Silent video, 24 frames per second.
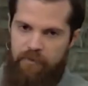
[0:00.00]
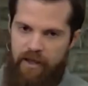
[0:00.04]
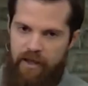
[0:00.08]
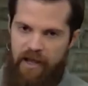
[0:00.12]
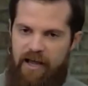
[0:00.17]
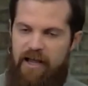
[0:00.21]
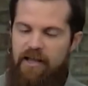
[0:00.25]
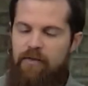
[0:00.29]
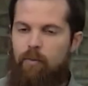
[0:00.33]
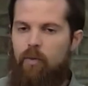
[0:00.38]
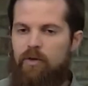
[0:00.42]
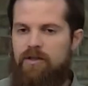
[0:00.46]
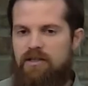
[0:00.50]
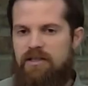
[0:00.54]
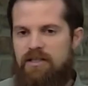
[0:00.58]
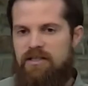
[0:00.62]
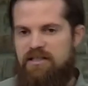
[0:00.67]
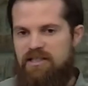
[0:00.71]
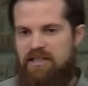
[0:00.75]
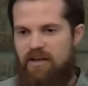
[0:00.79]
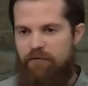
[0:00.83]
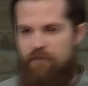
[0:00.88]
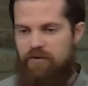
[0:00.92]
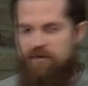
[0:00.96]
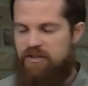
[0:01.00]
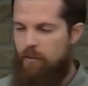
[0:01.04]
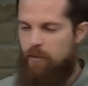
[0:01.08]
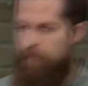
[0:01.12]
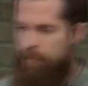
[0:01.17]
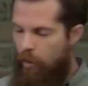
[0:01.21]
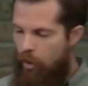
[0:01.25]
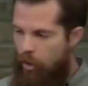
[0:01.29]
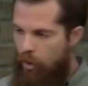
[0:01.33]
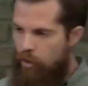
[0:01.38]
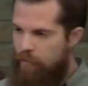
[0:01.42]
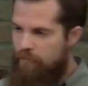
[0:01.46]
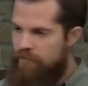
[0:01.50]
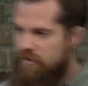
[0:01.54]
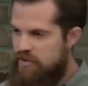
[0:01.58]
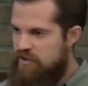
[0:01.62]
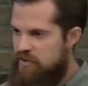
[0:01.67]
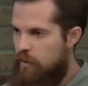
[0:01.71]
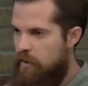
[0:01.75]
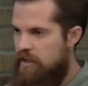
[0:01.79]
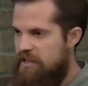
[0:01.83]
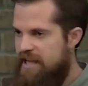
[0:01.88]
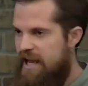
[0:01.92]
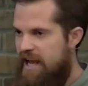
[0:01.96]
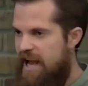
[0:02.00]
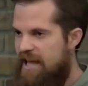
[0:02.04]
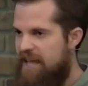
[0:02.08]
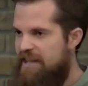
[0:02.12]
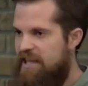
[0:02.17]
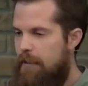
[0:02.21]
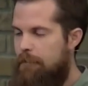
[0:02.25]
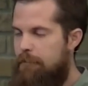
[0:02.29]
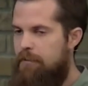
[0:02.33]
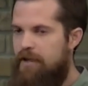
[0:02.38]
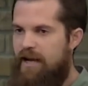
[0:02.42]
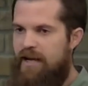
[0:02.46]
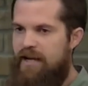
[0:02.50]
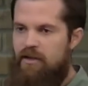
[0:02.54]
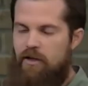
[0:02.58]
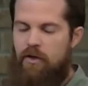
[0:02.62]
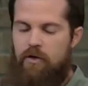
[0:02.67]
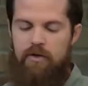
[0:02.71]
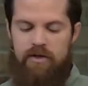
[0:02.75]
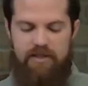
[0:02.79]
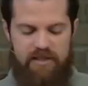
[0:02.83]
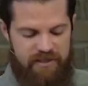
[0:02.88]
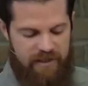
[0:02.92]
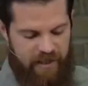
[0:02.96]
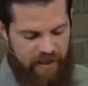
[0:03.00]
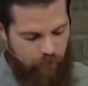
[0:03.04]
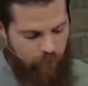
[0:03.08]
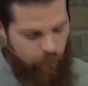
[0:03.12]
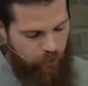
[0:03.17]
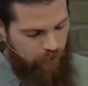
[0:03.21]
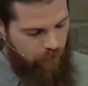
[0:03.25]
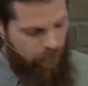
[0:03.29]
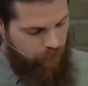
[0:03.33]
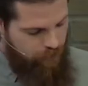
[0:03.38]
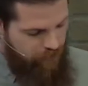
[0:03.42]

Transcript: And what the difference, so all of the stories had that, but I noticed that when a